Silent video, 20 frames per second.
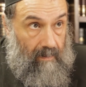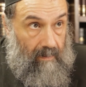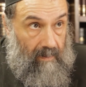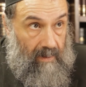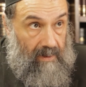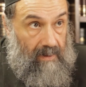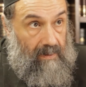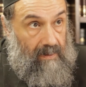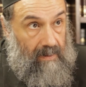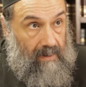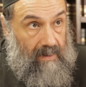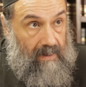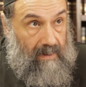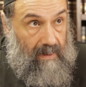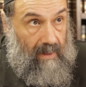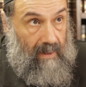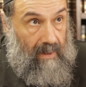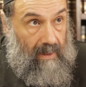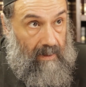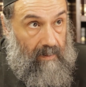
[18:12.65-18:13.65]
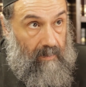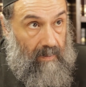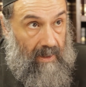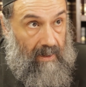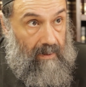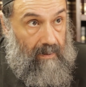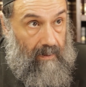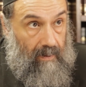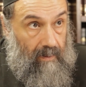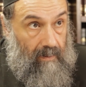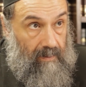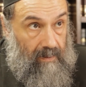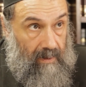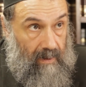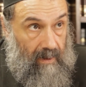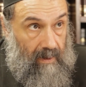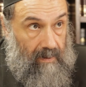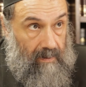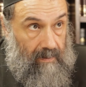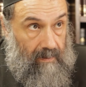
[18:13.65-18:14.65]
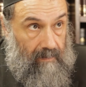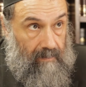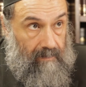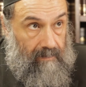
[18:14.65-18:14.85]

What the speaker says: but at least I had my coat on.